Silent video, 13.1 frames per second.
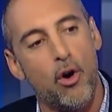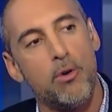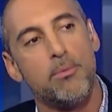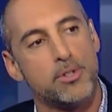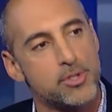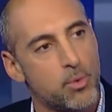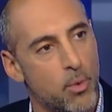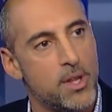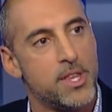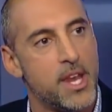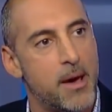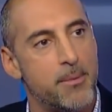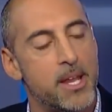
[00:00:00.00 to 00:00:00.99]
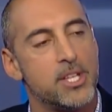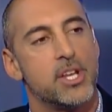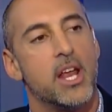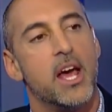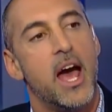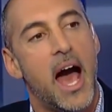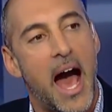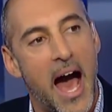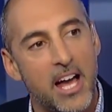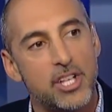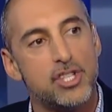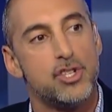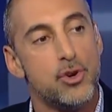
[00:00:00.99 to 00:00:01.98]
almost won the so nomination. So I mean, the
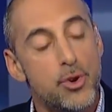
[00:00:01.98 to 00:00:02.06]
real